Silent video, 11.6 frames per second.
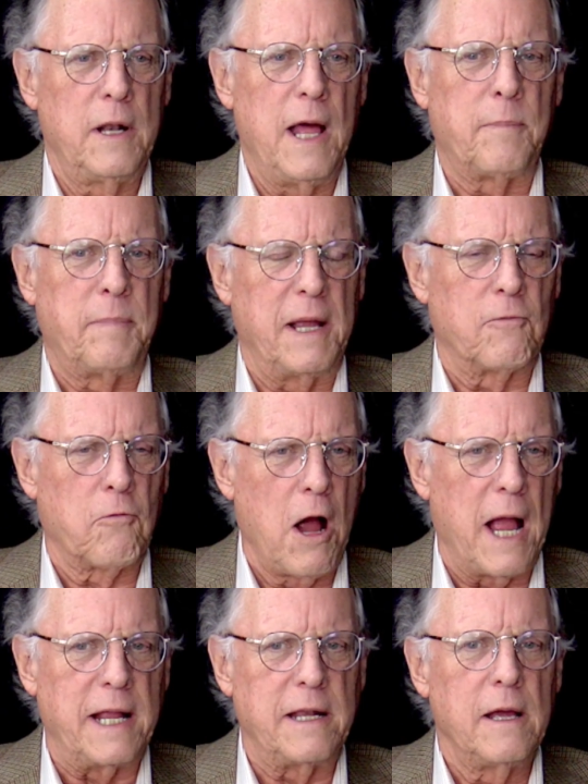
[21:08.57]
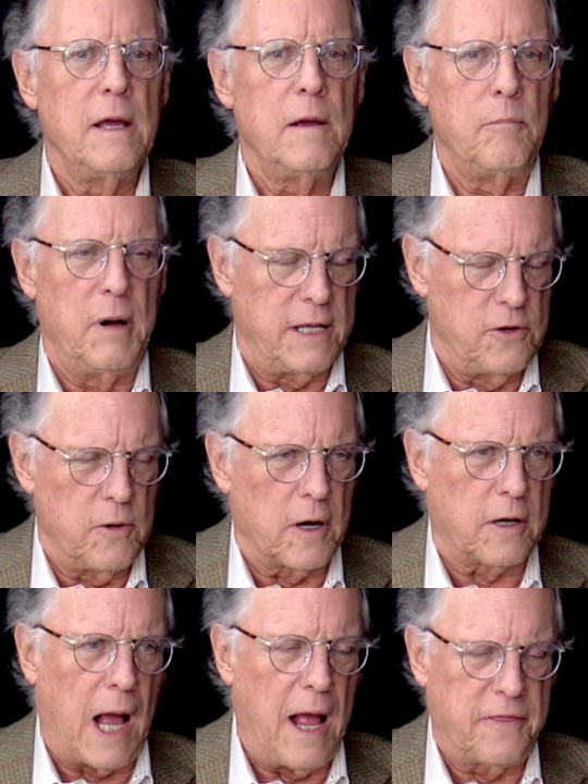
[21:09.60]
we're not being right, but you
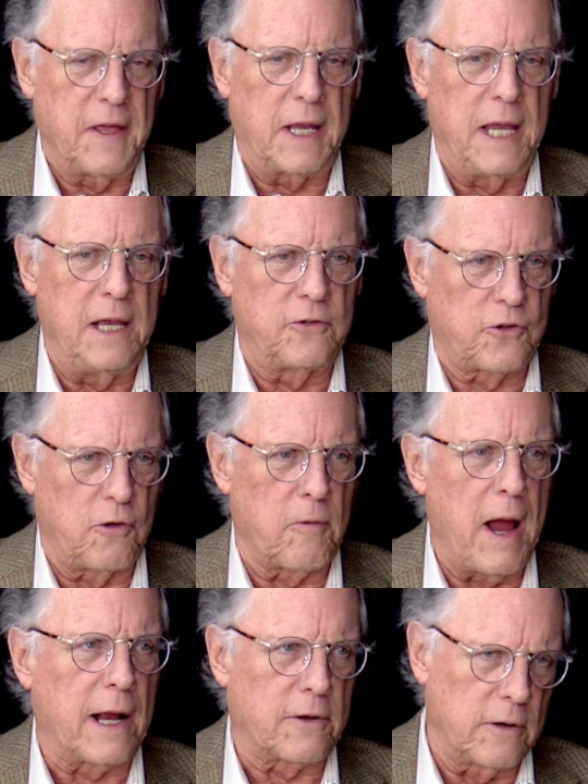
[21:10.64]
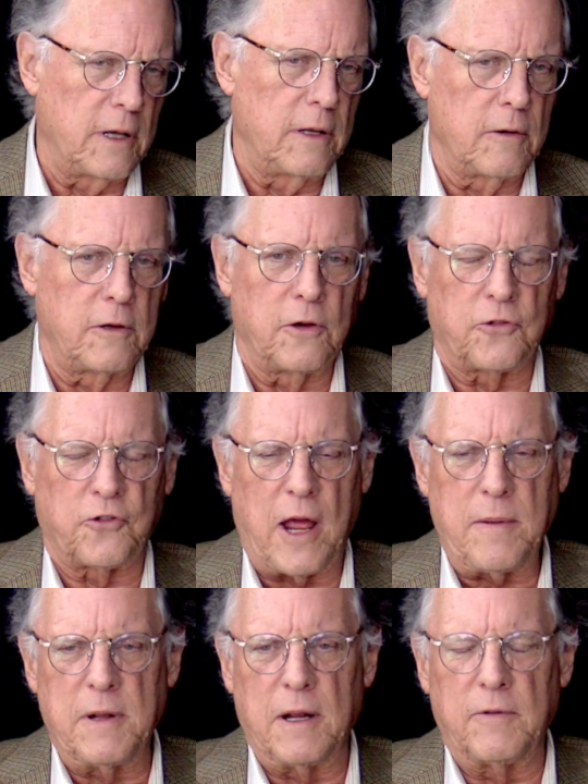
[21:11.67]
are, I think he's correct, or your
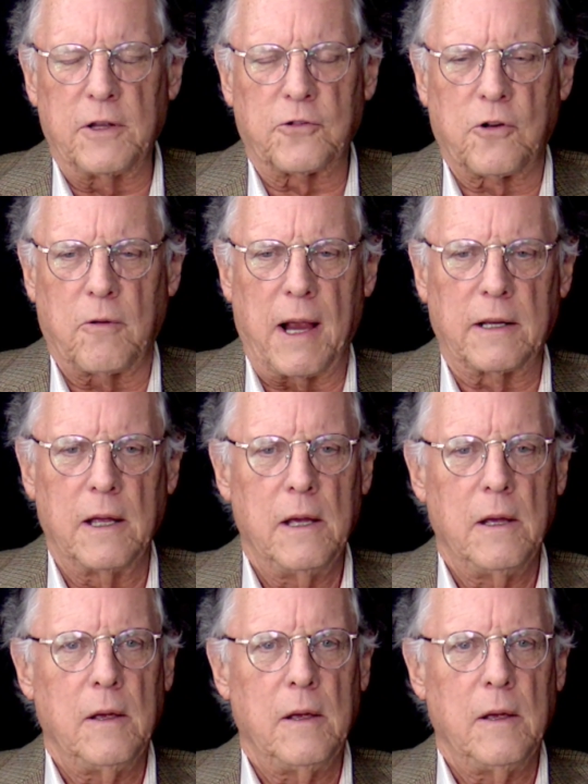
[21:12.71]
statement of it is correct.